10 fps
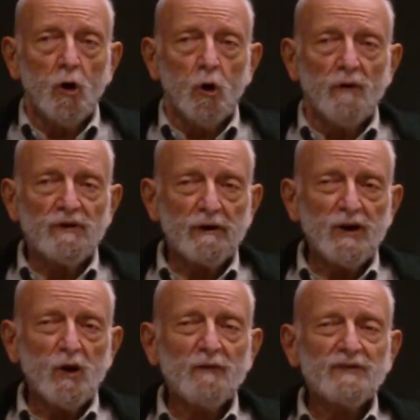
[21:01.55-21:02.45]
or very
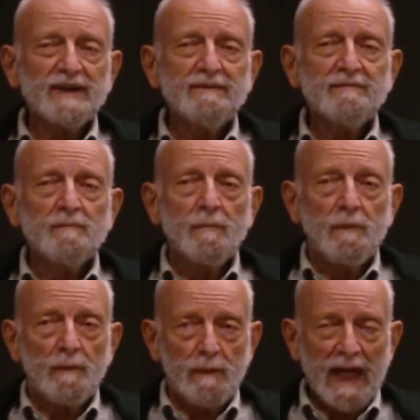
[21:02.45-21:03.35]
often,
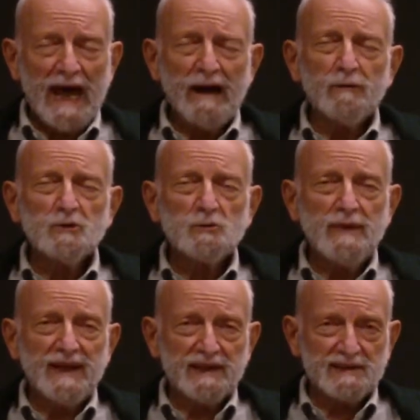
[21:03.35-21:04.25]
how would you
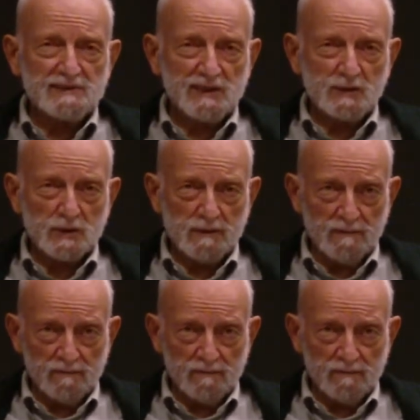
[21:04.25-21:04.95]
make a decision